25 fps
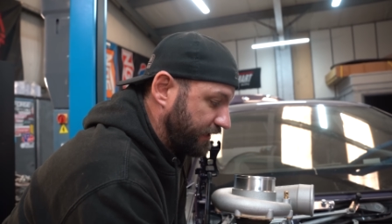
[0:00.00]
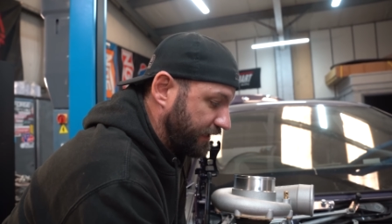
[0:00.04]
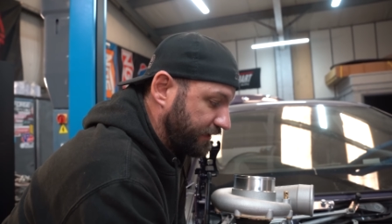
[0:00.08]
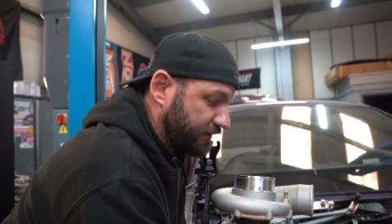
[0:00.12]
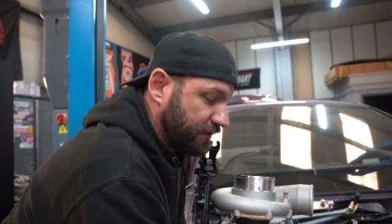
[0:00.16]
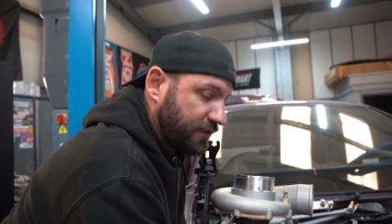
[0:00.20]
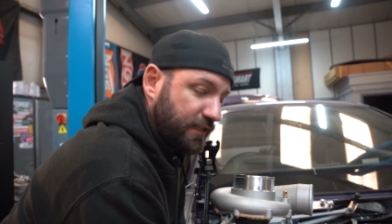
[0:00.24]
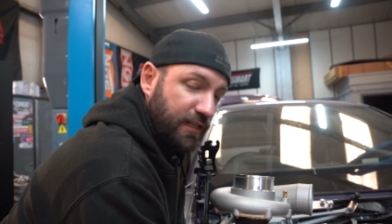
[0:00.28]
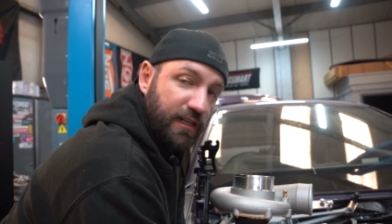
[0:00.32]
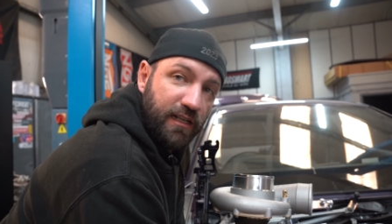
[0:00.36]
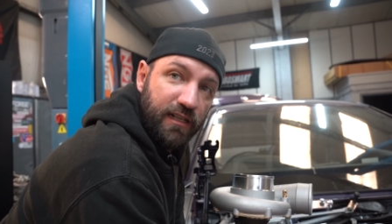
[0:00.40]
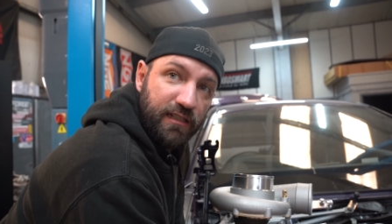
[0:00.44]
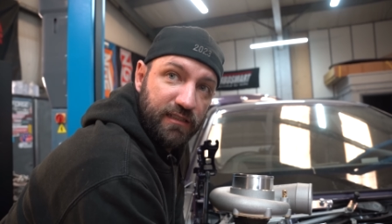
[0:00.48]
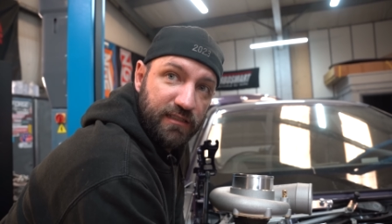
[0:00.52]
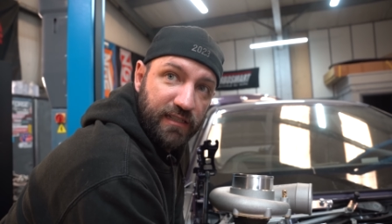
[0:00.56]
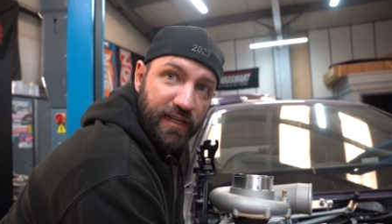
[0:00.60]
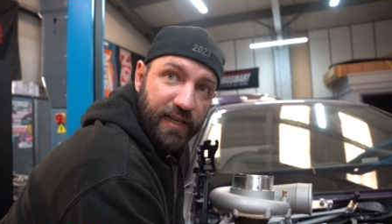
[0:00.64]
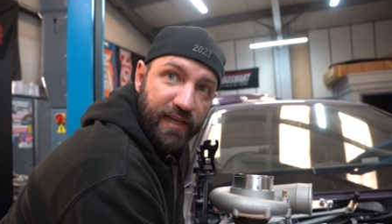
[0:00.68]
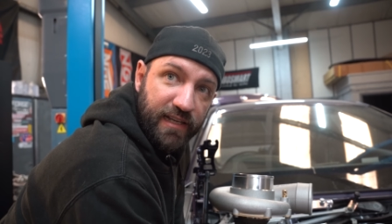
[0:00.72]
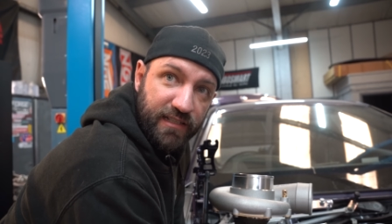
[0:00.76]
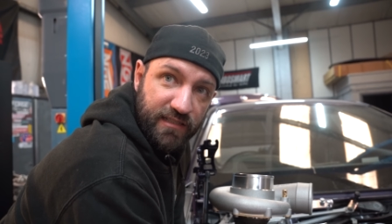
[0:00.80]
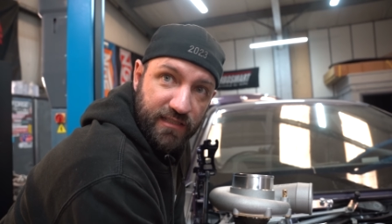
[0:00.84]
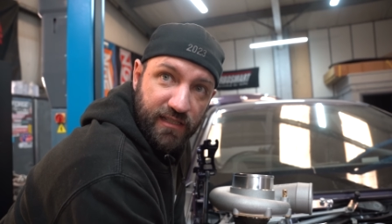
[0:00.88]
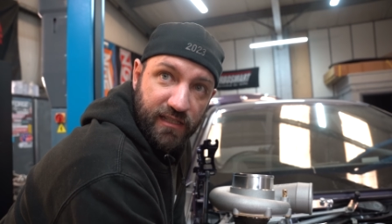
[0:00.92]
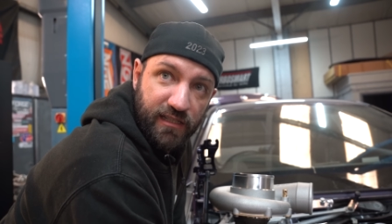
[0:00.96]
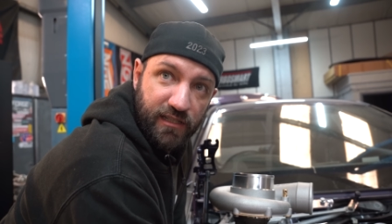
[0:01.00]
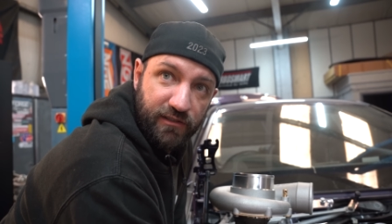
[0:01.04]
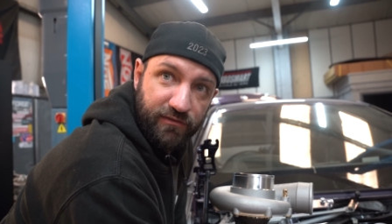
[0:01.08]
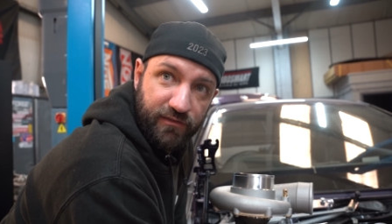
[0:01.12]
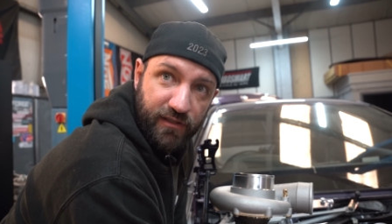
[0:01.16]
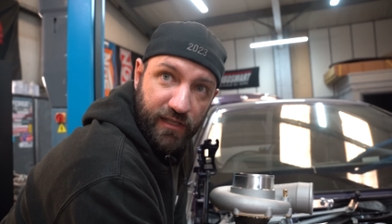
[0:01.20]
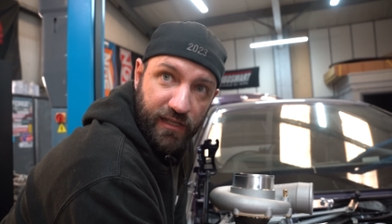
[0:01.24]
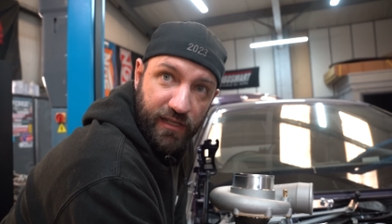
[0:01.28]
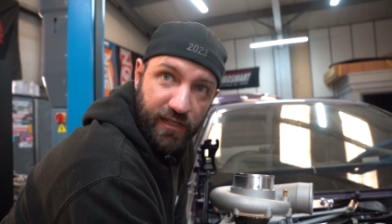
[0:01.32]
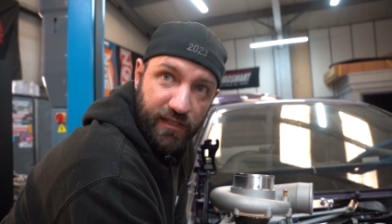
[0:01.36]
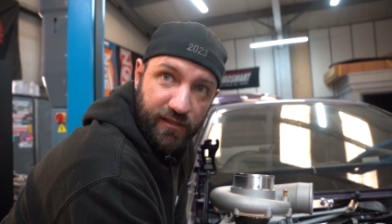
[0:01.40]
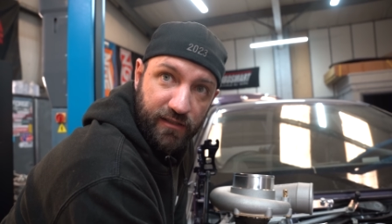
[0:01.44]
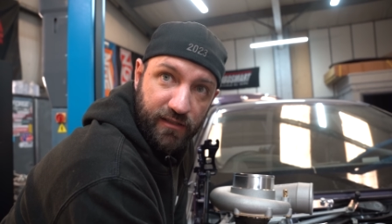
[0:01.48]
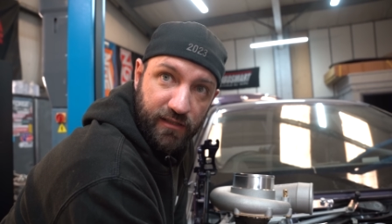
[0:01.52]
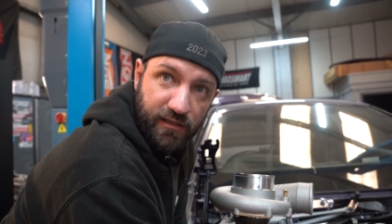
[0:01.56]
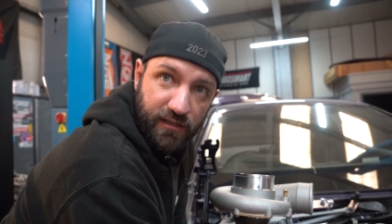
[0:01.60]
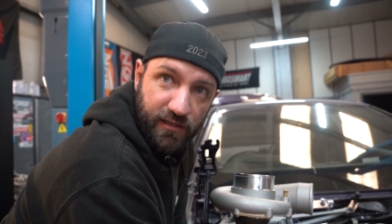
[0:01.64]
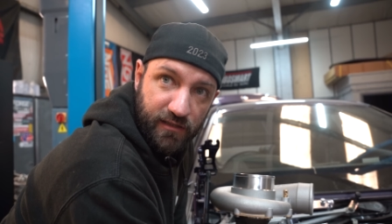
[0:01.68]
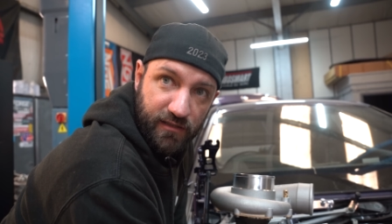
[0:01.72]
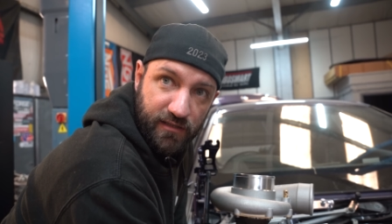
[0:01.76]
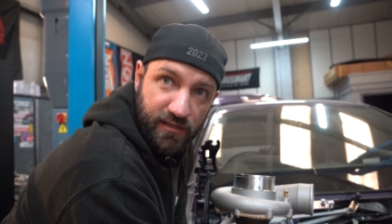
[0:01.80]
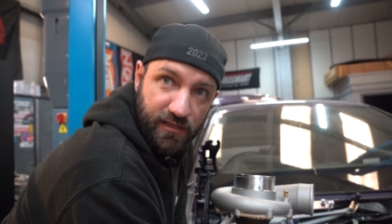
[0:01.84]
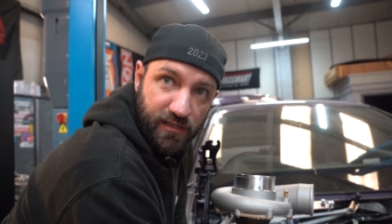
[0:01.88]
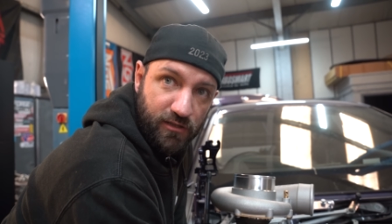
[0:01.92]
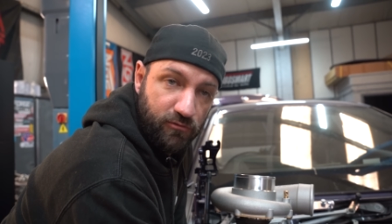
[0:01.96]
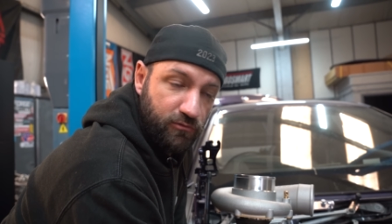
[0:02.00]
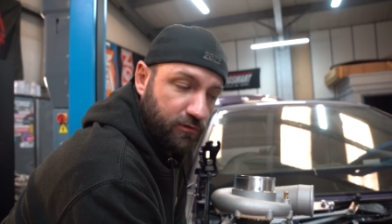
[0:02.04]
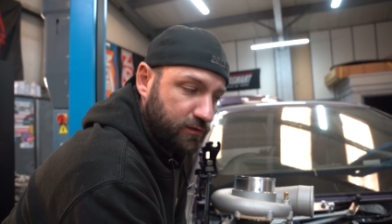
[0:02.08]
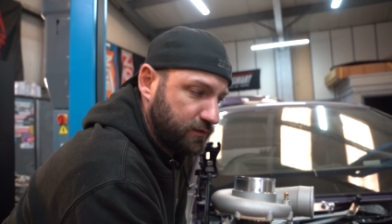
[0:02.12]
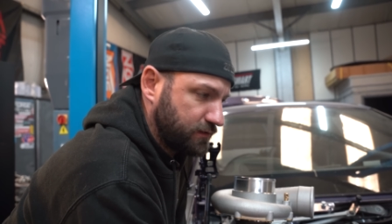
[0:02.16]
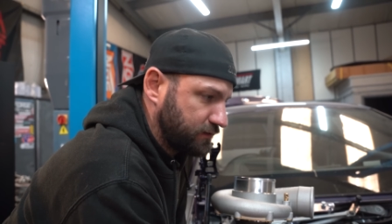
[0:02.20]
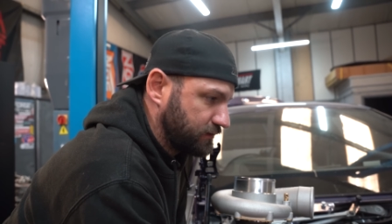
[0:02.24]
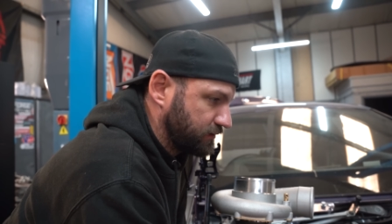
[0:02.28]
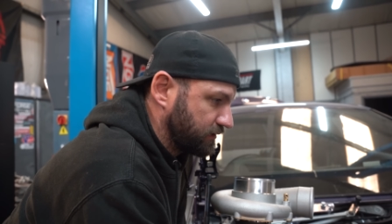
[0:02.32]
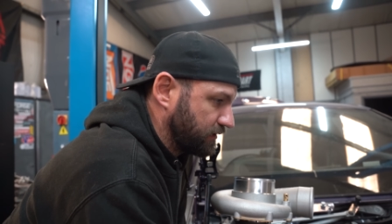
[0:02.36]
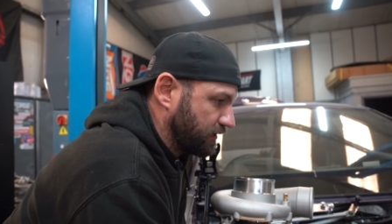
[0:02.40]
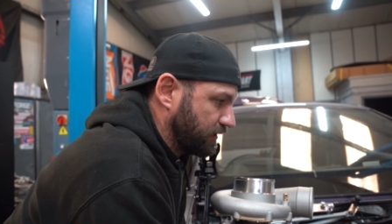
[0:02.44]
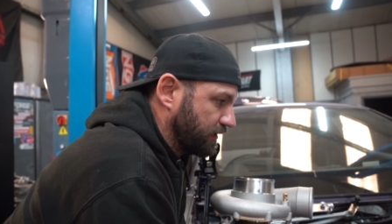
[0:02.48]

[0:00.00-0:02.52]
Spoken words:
at the collector as they left the head in sequence.